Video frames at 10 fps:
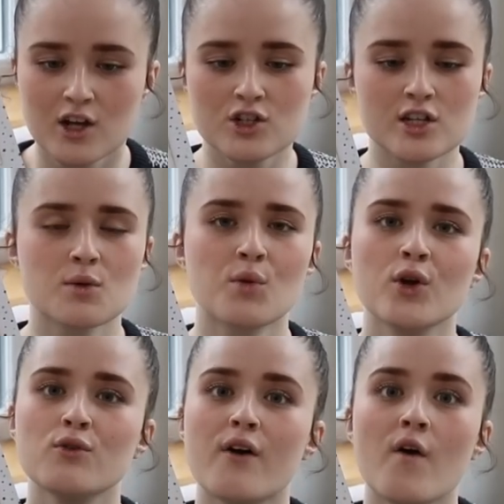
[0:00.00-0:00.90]
She is someone
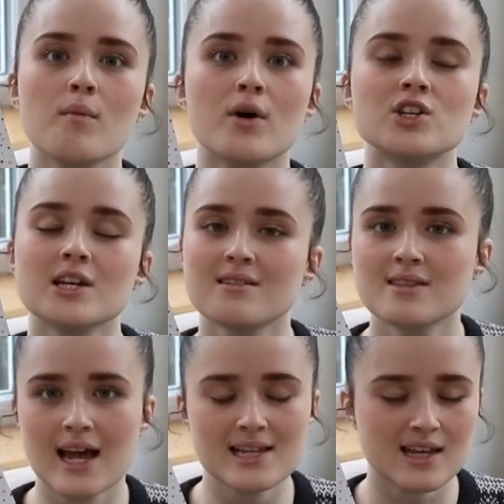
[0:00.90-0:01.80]
who very much is
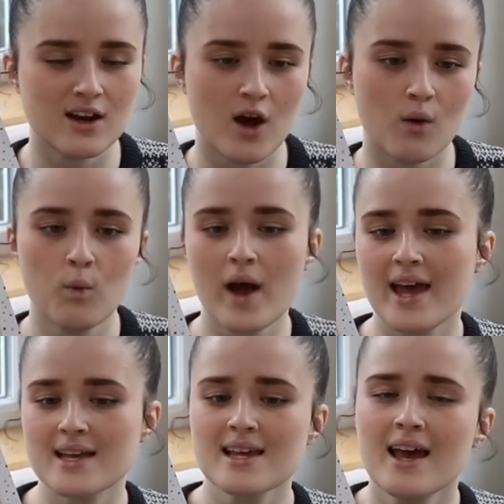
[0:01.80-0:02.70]
set in her
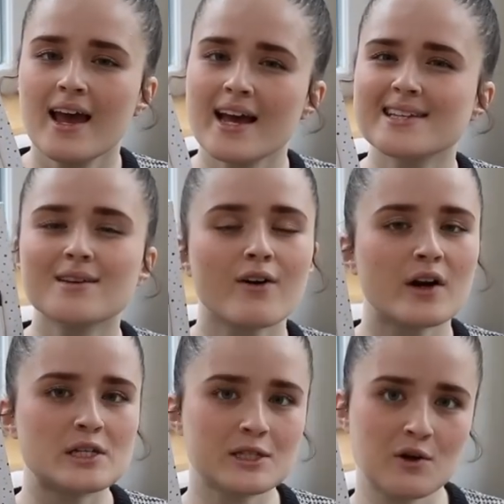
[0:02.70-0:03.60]
ways, isn't
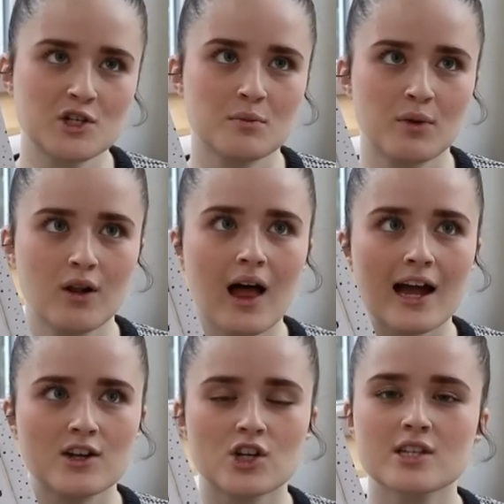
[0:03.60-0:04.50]
very sociable,
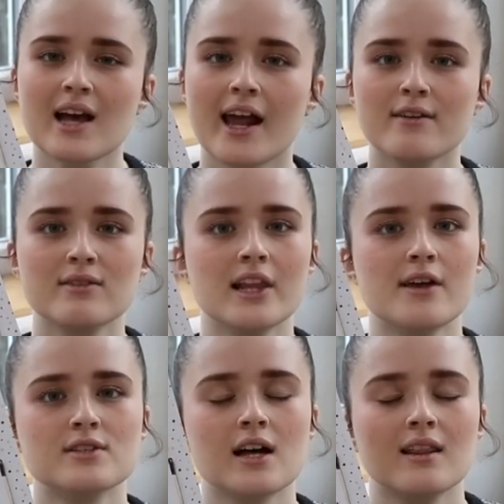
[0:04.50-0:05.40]
and just kind of
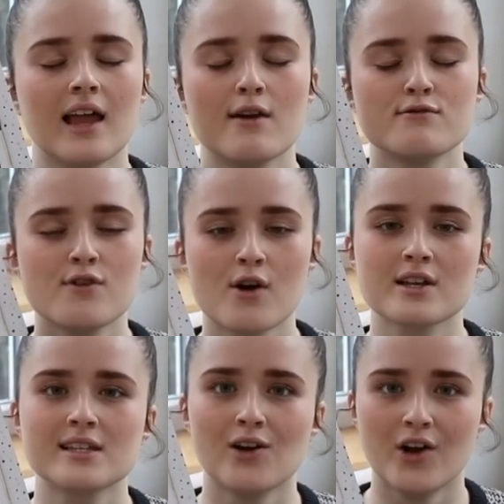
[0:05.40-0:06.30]
lives her life
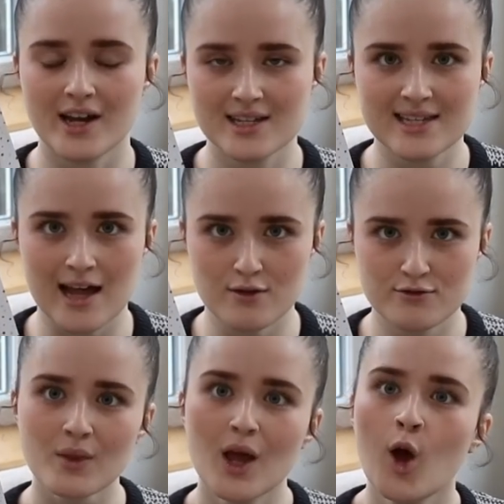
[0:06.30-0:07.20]
focusing on
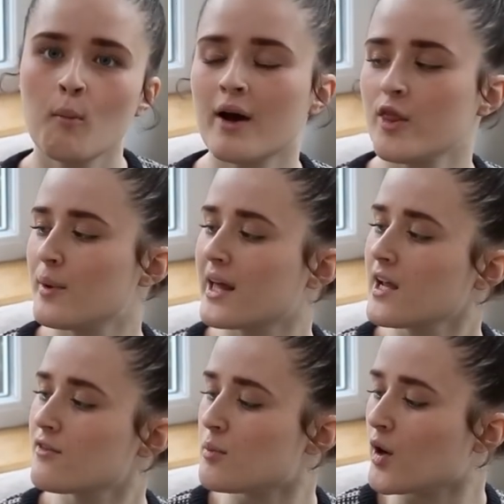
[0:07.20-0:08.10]
herself. But at the
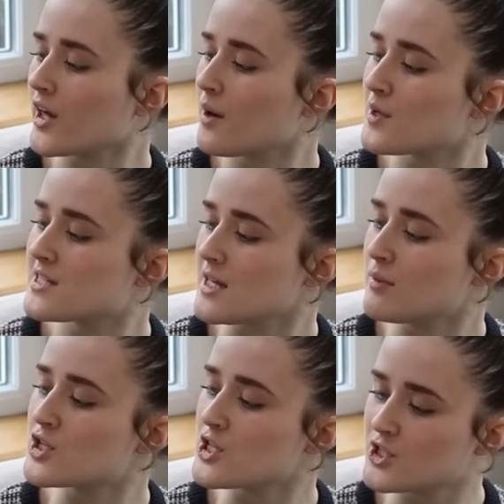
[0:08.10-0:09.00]
beginning of the book, it would seem
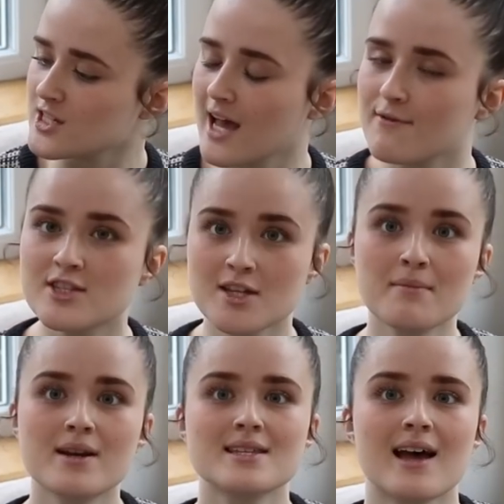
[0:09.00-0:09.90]
that she does have
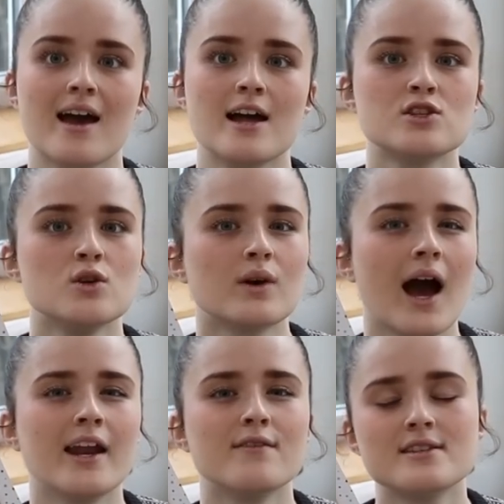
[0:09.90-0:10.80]
some desire to
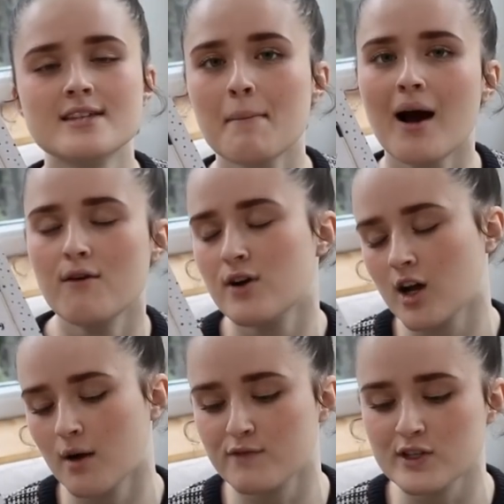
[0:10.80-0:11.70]
kind of step out of her
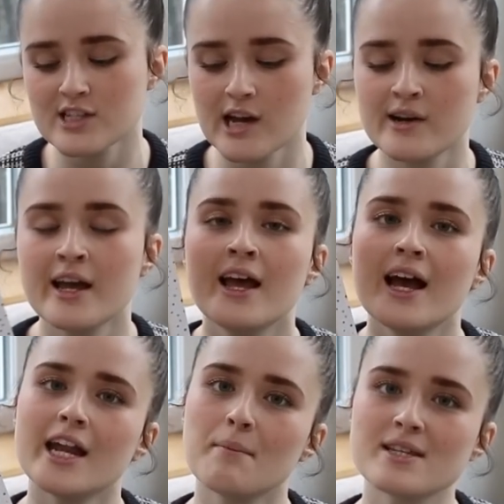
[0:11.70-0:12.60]
comfort zone.
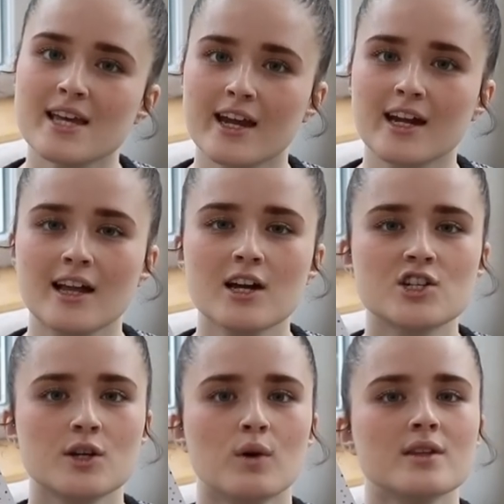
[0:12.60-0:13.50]
And in particular,
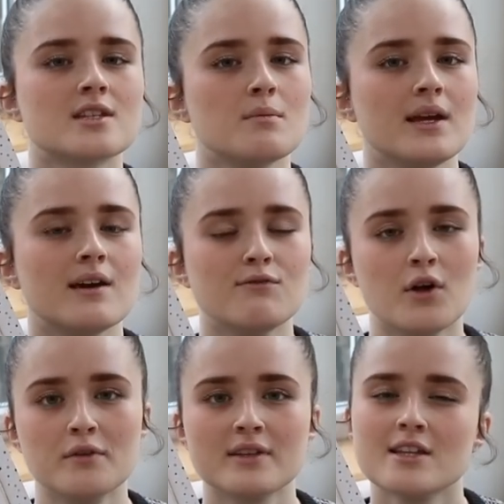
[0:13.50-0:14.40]
she wants to be
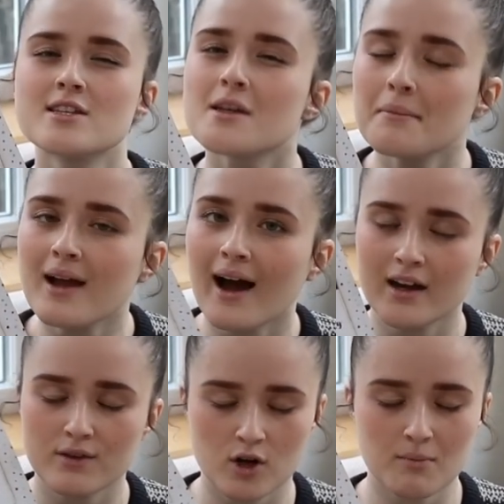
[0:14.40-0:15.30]
involved in some
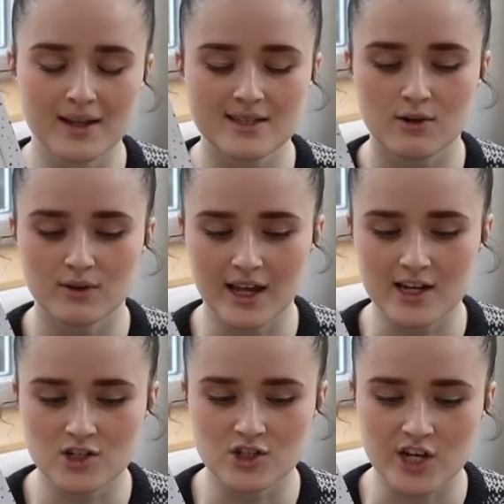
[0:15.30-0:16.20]
kind of romantic
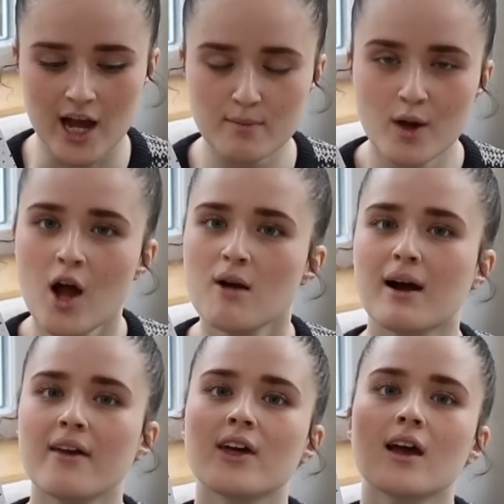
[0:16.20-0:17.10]
relationship.
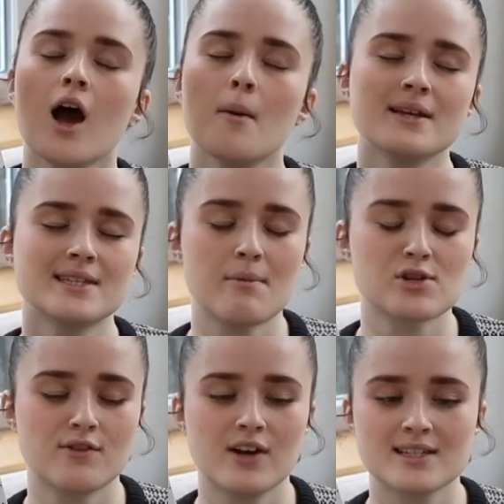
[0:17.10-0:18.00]
But I think her
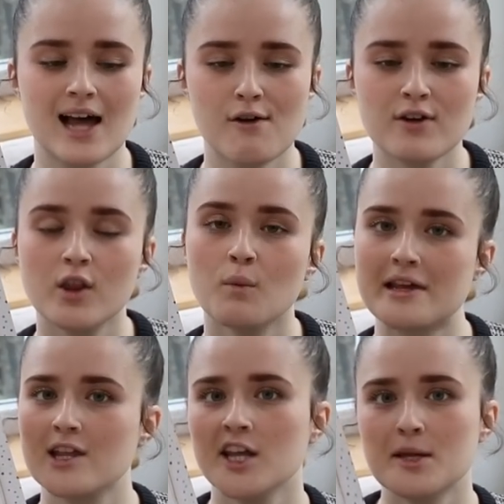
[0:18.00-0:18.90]
perception of herself and the way
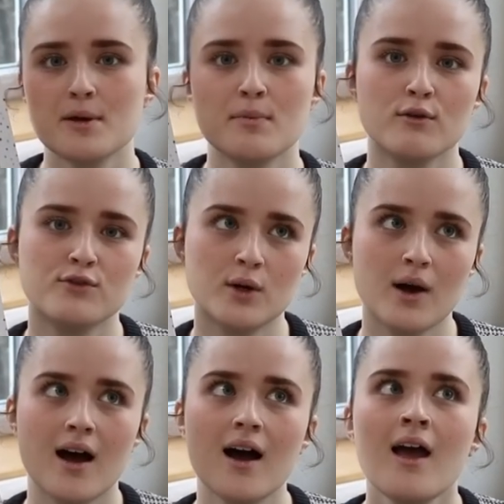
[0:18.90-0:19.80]
that other people view
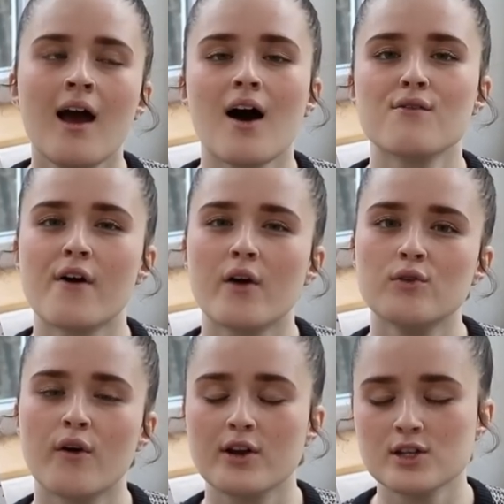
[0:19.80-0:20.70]
her are very,
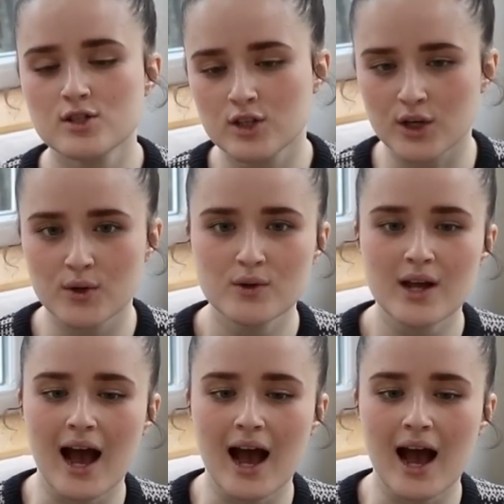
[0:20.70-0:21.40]
very skewed.